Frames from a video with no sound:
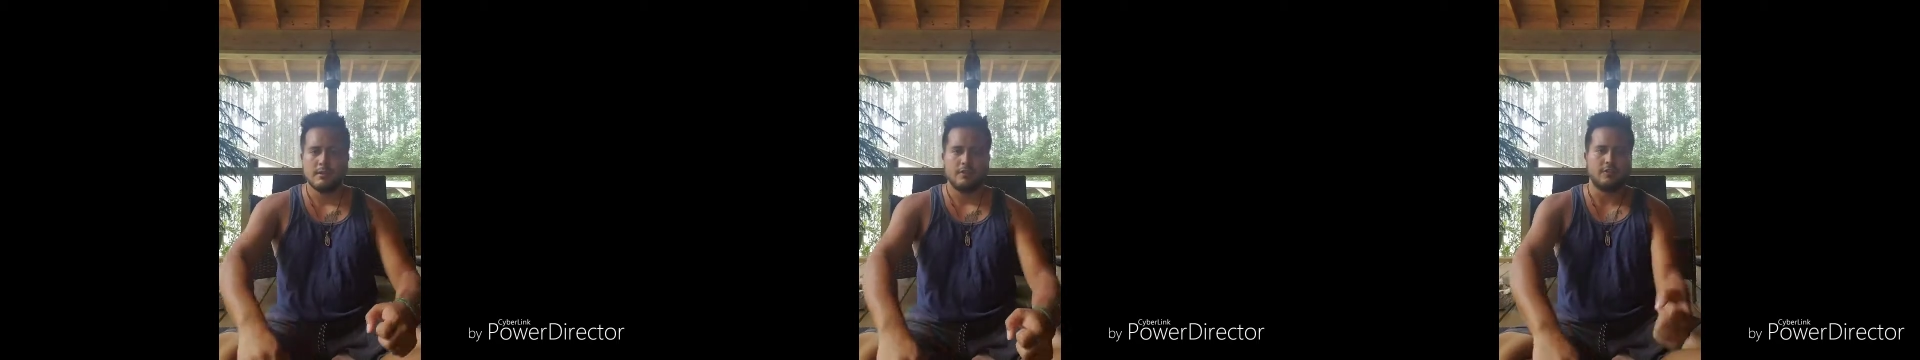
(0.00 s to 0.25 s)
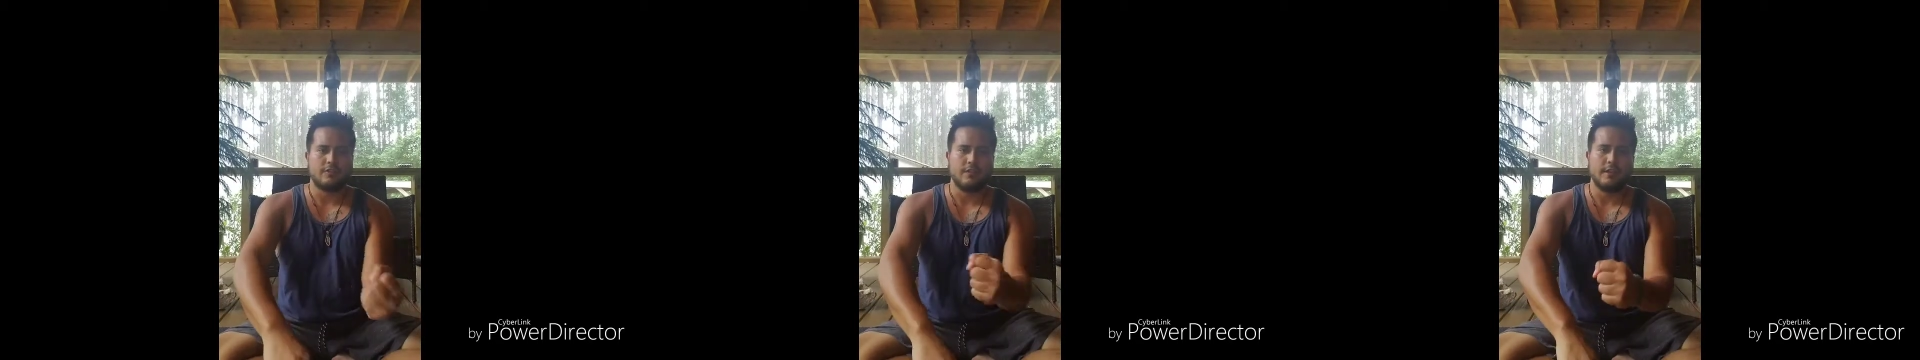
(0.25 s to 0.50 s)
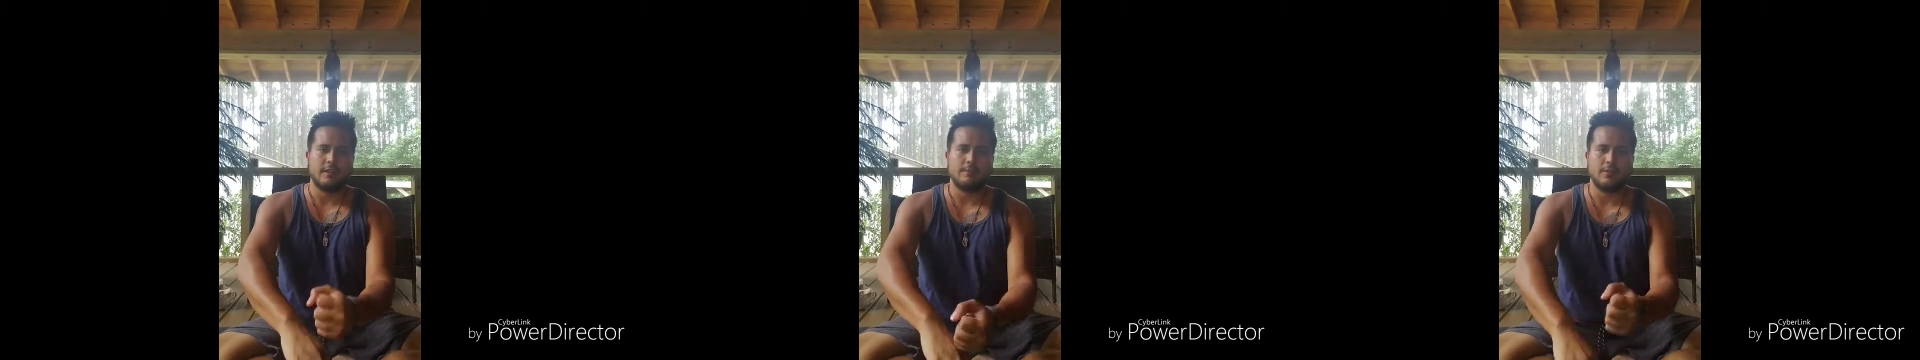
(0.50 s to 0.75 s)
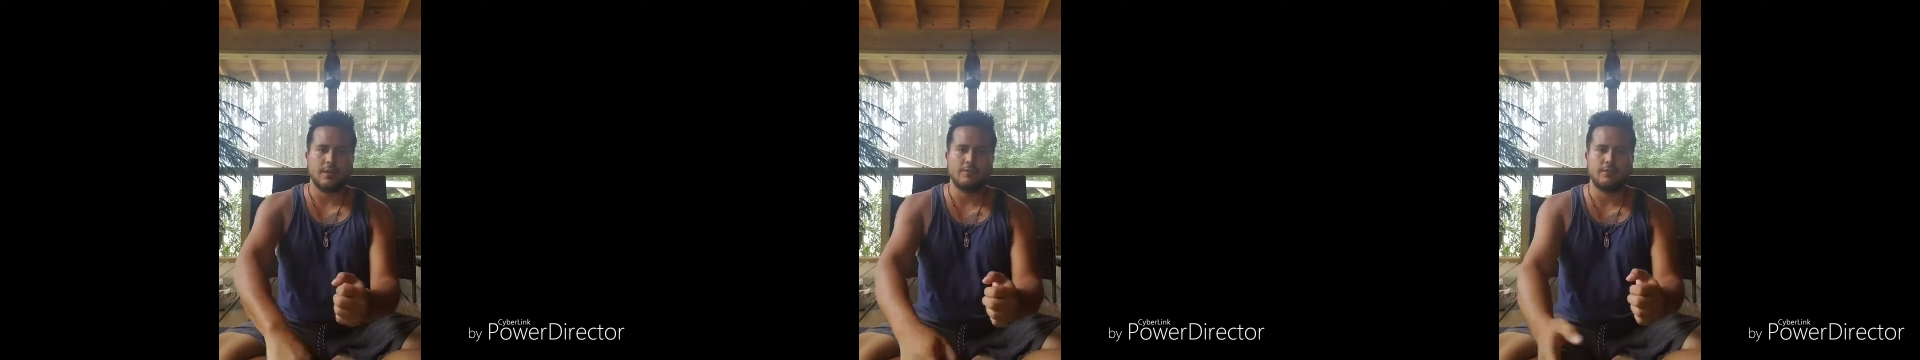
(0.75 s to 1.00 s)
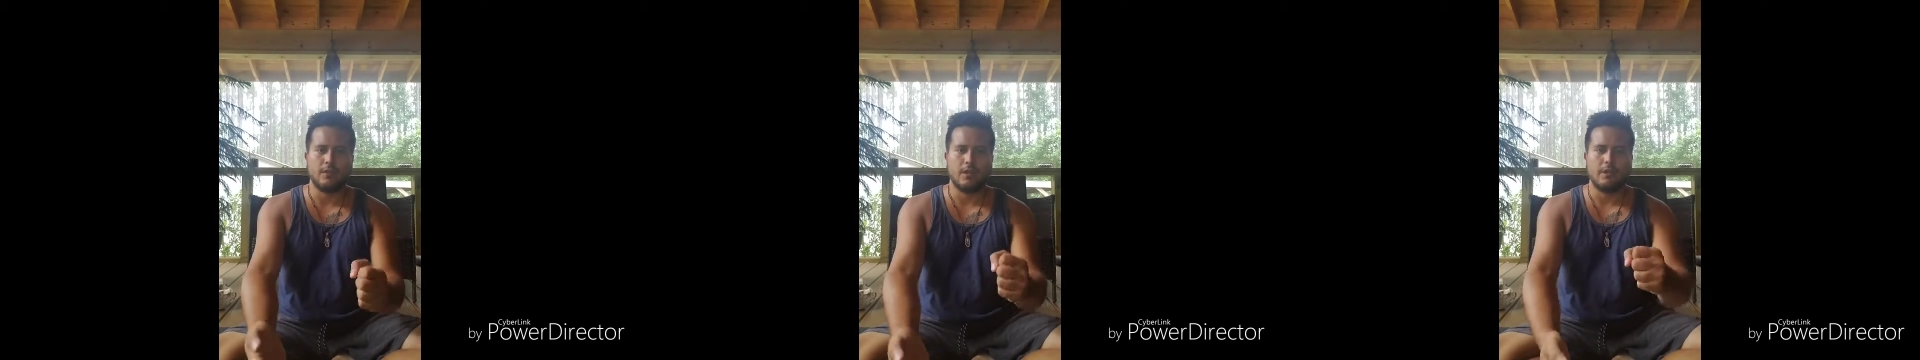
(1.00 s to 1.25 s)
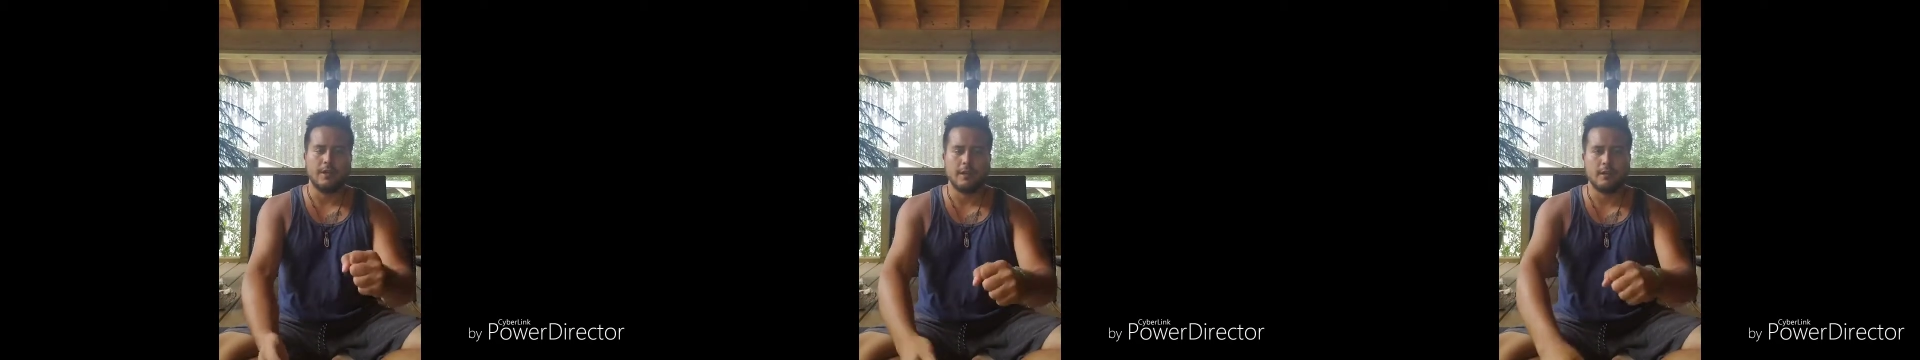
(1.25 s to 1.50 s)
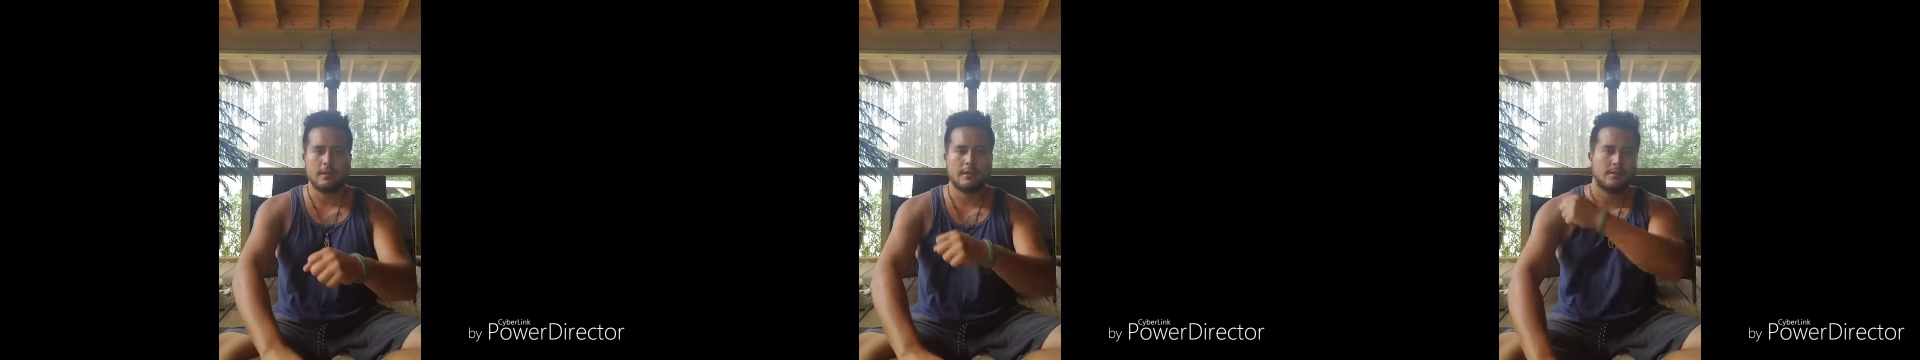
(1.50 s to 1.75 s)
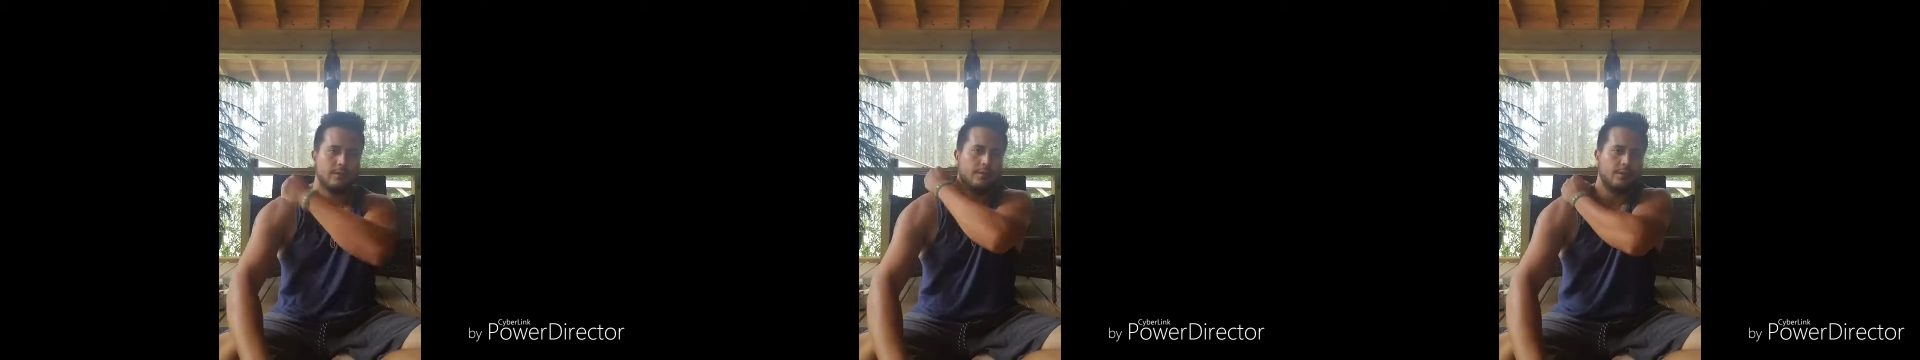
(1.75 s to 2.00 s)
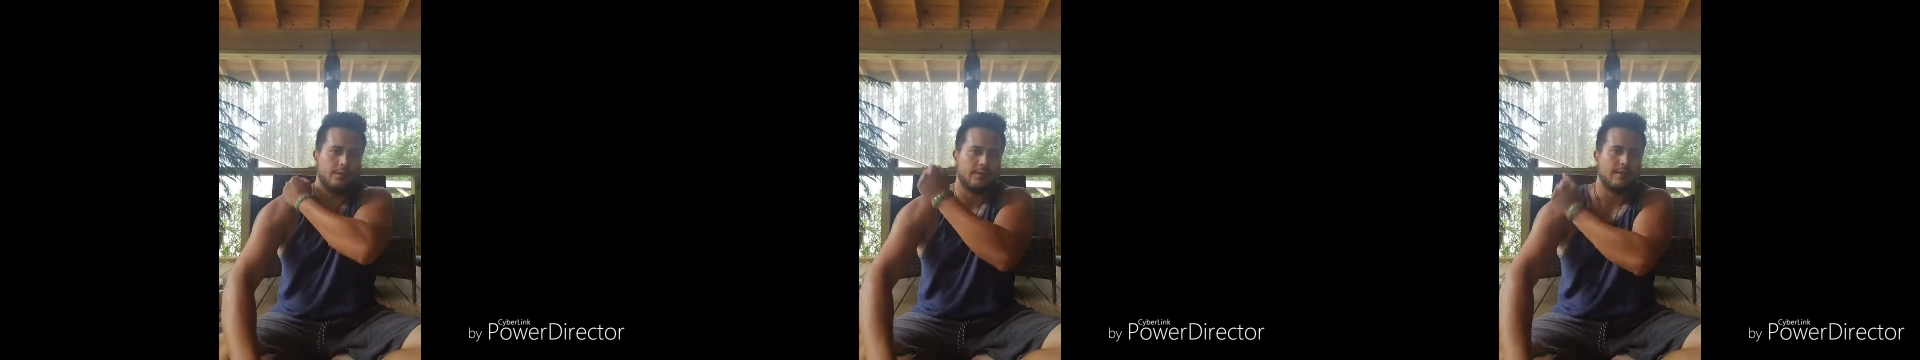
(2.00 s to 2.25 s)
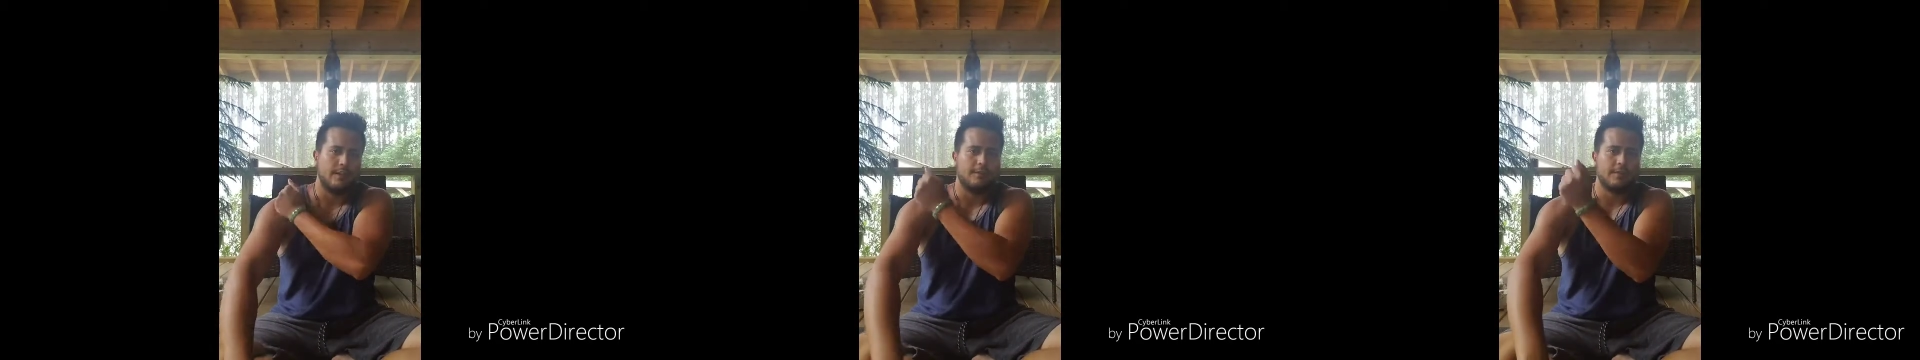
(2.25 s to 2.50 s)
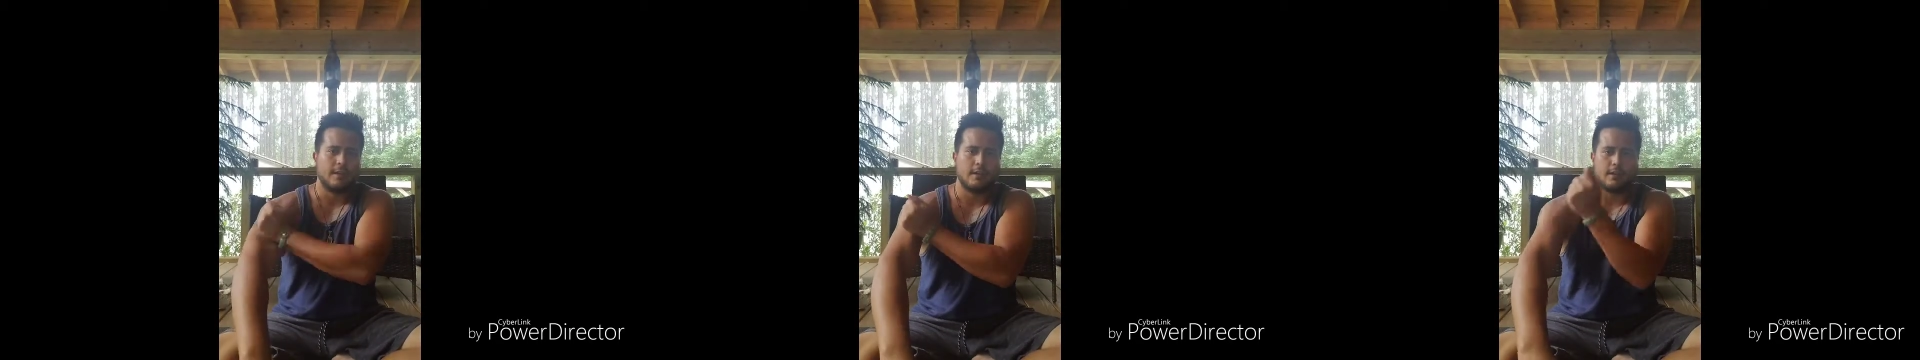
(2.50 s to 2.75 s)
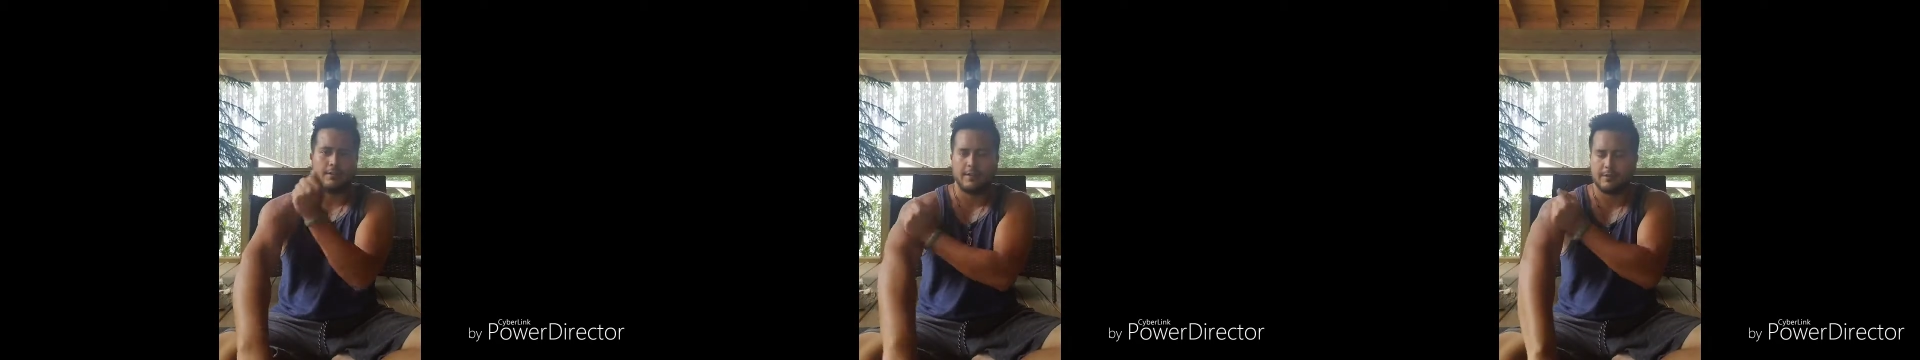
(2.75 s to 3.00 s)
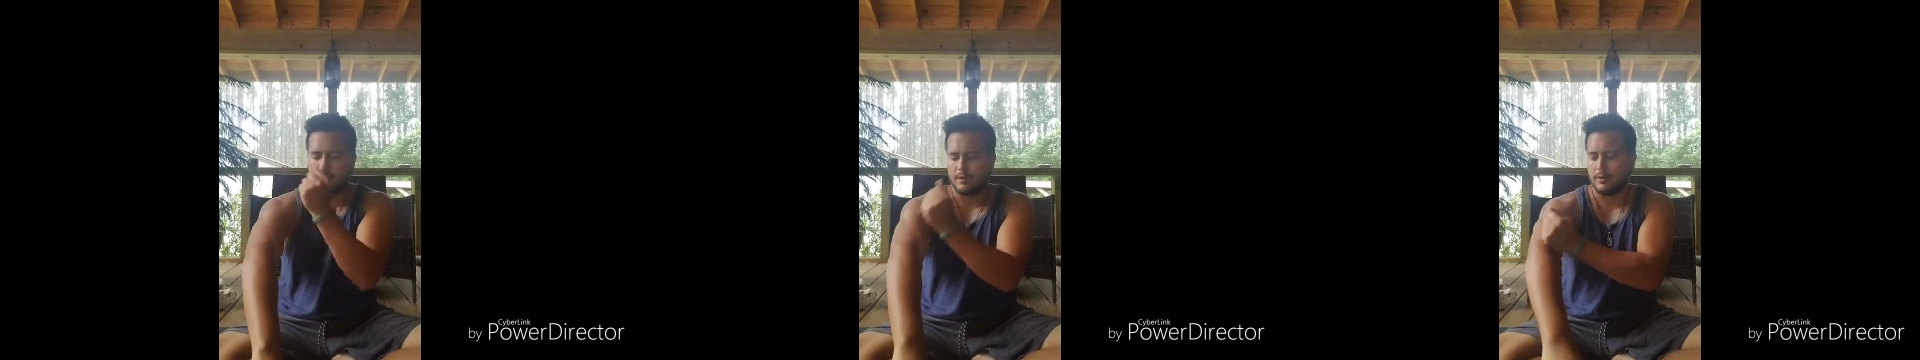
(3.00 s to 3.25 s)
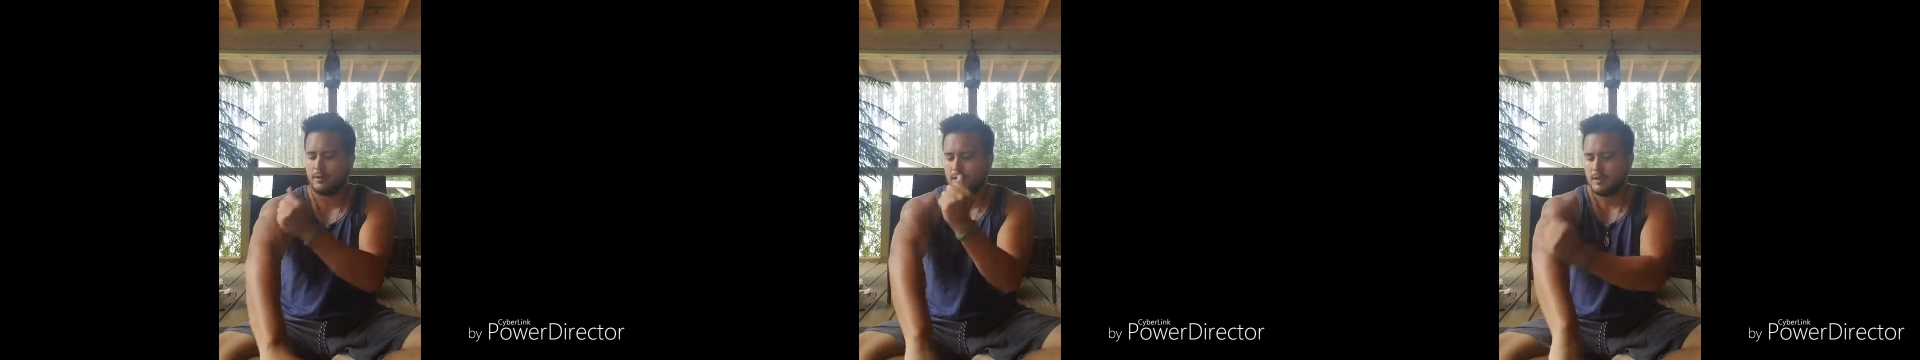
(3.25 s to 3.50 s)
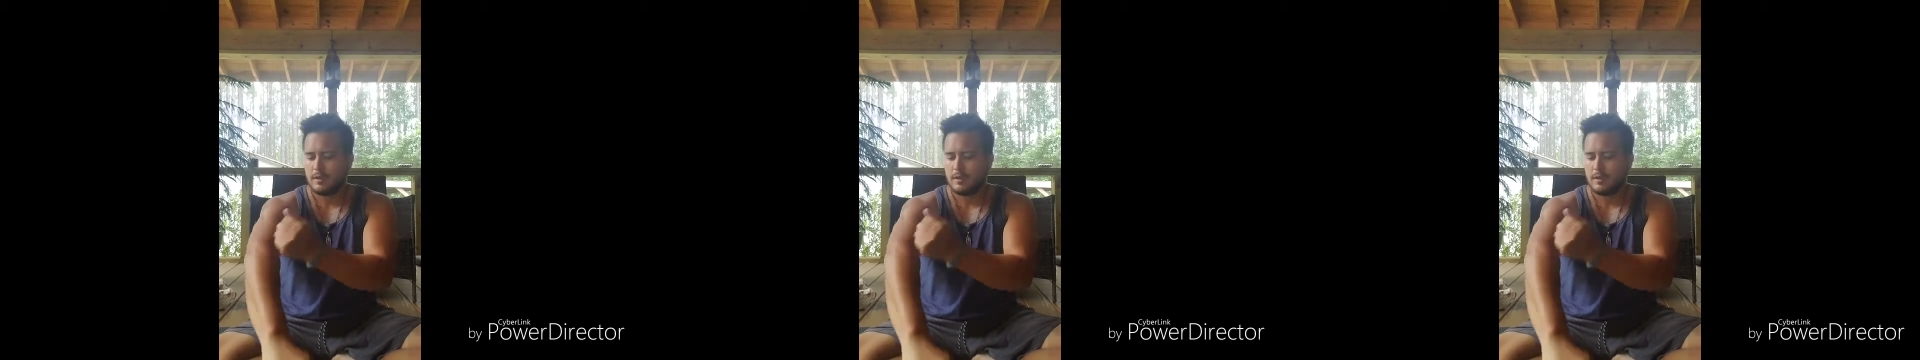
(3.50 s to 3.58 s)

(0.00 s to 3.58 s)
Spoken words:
And just get the blood flowing. And do the same thing on this one.